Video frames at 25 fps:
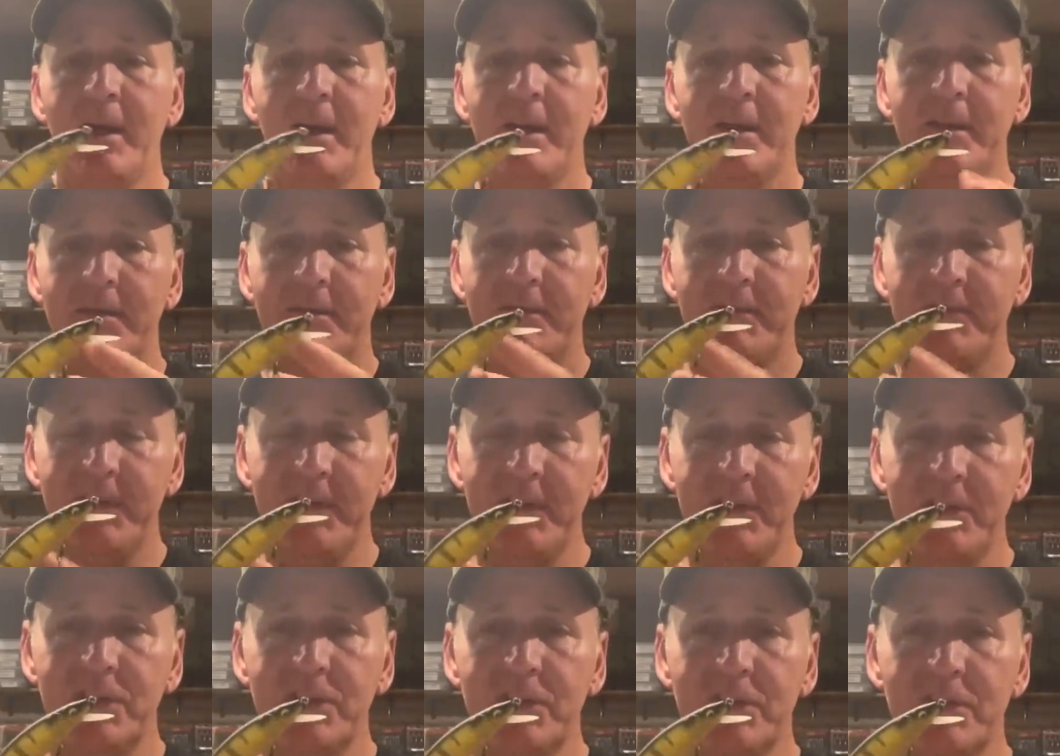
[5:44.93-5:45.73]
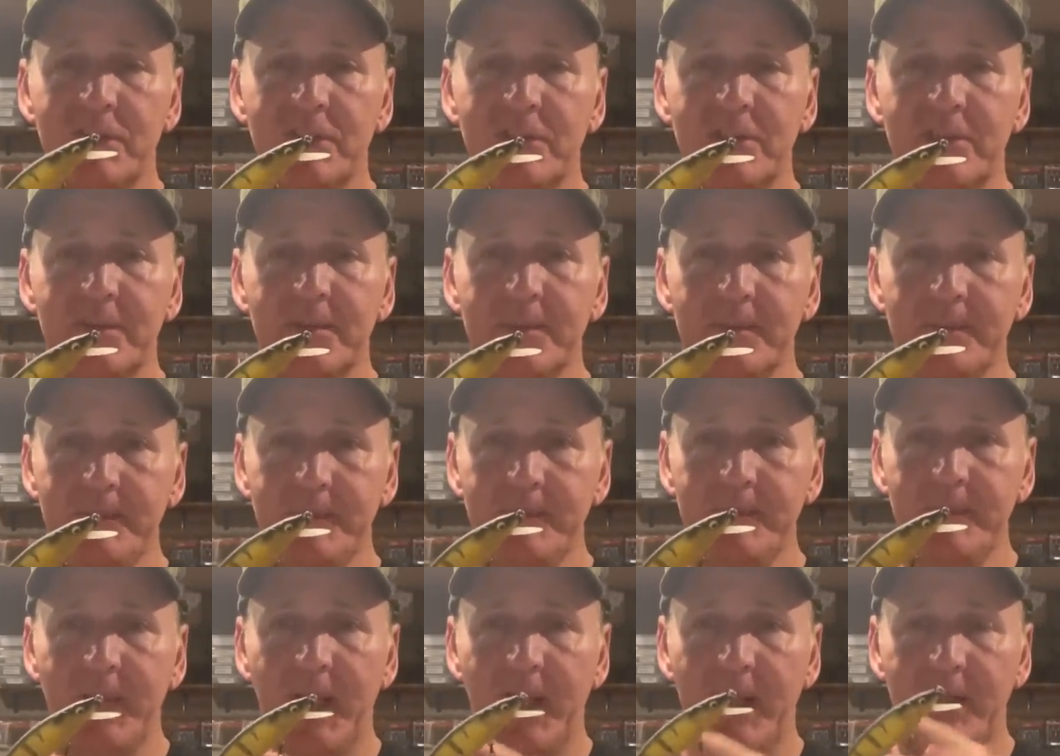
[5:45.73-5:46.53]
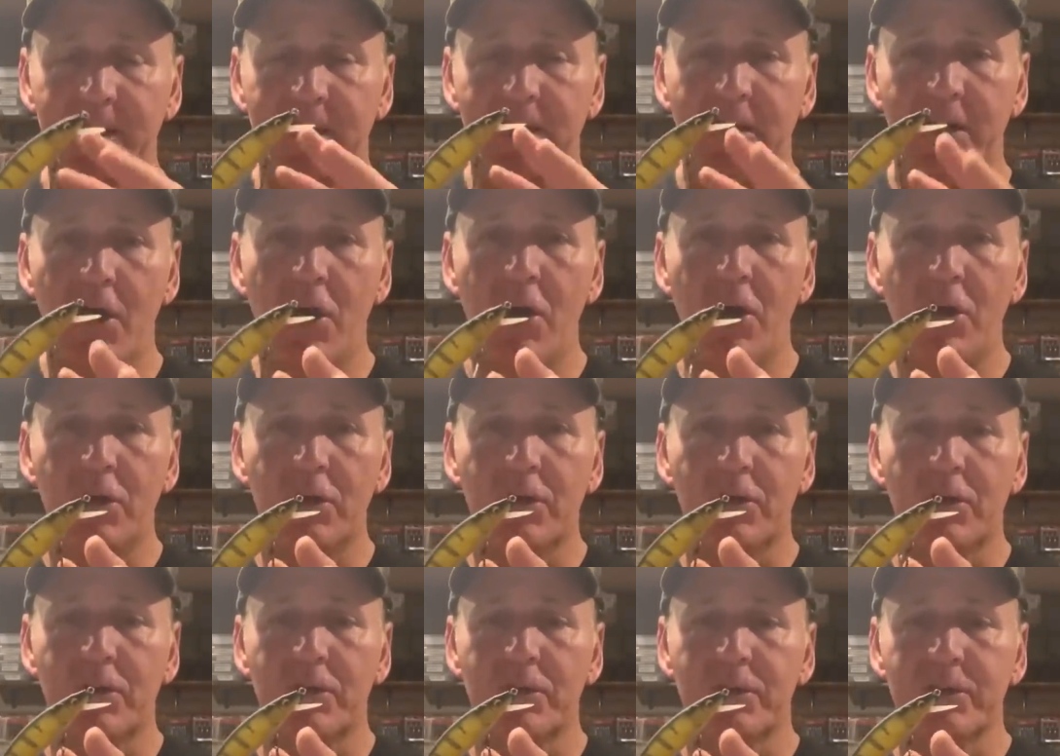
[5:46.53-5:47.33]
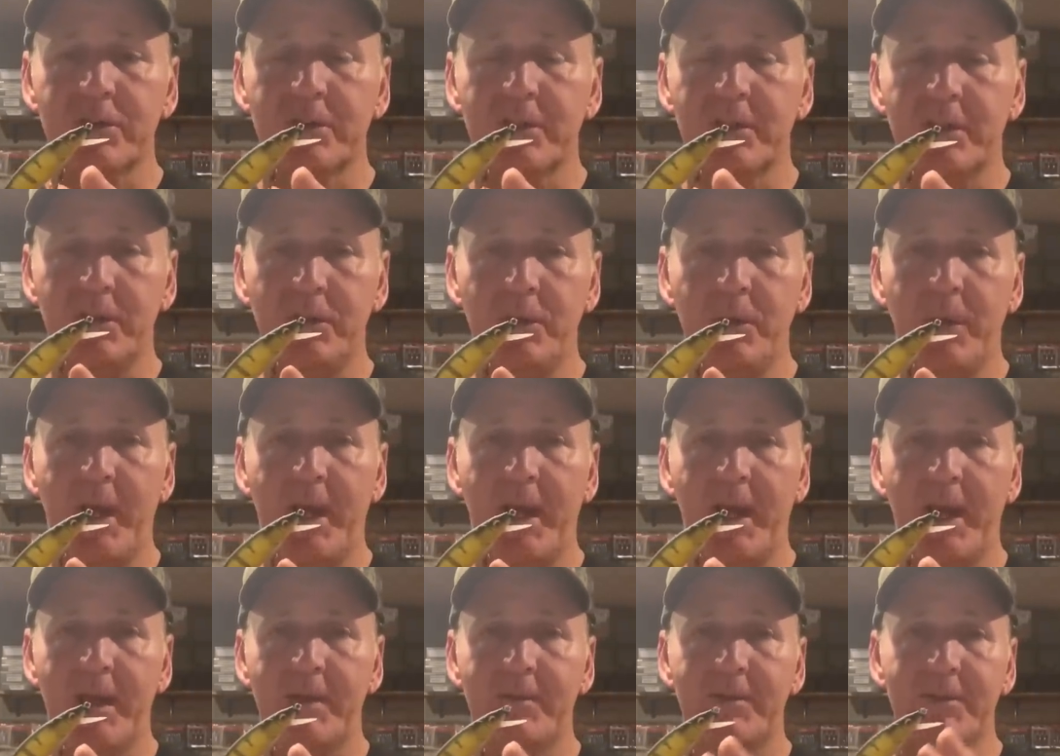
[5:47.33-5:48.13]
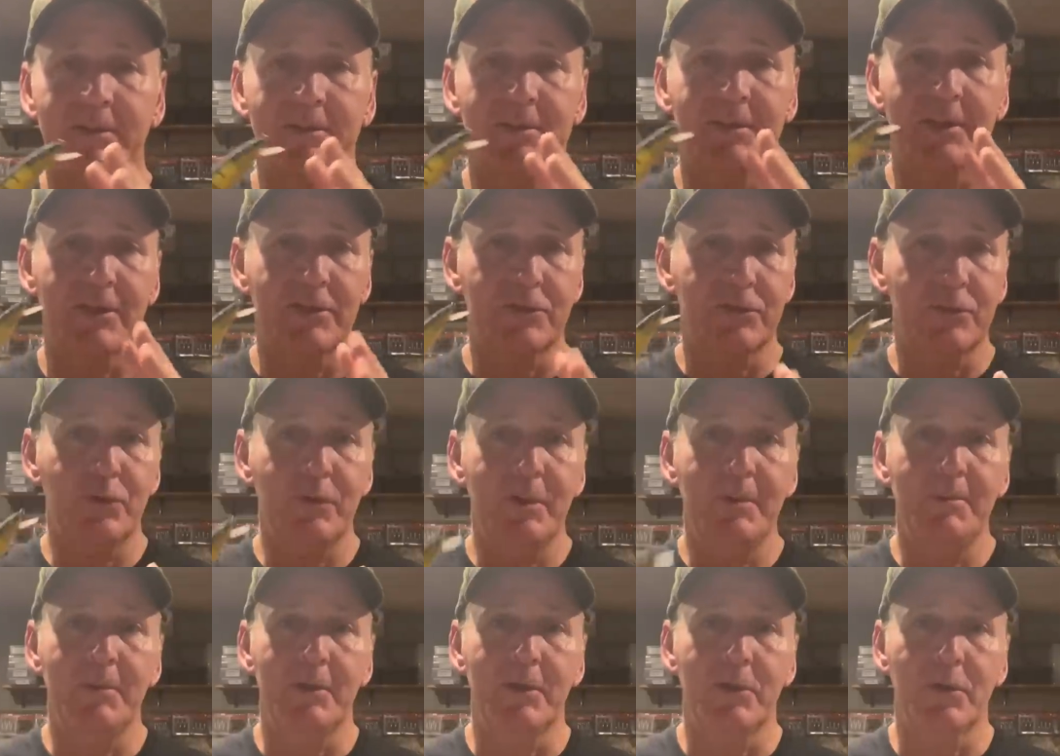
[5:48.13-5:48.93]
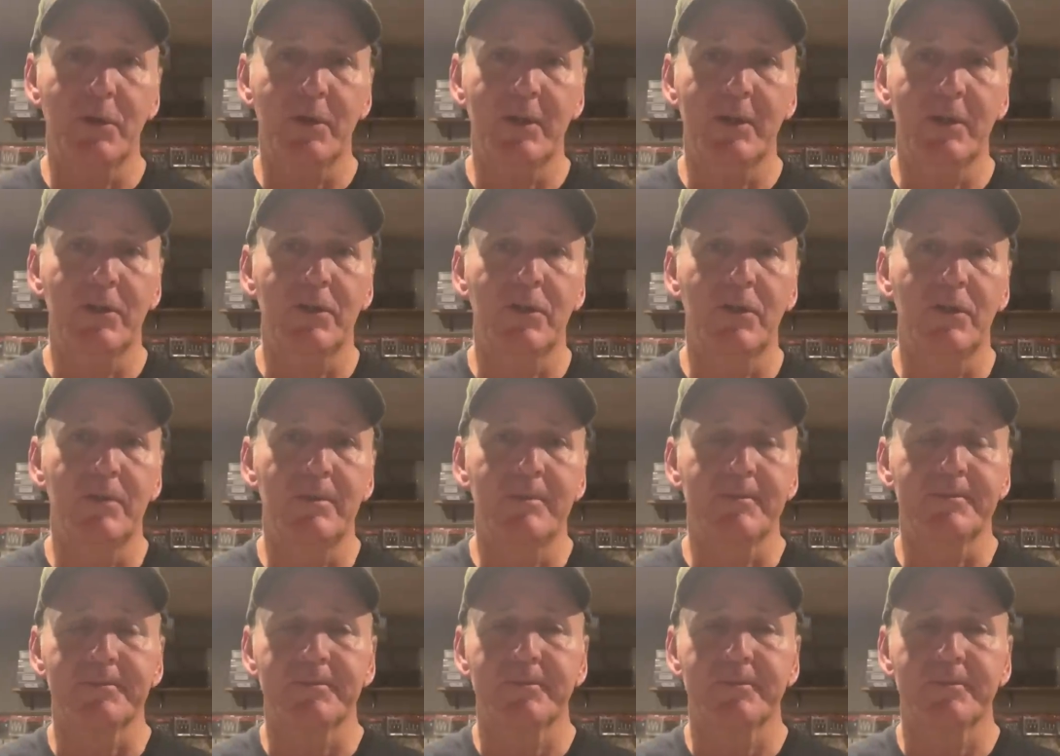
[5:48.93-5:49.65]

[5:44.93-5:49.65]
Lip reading: the finishes and the colors that you have is extremely critical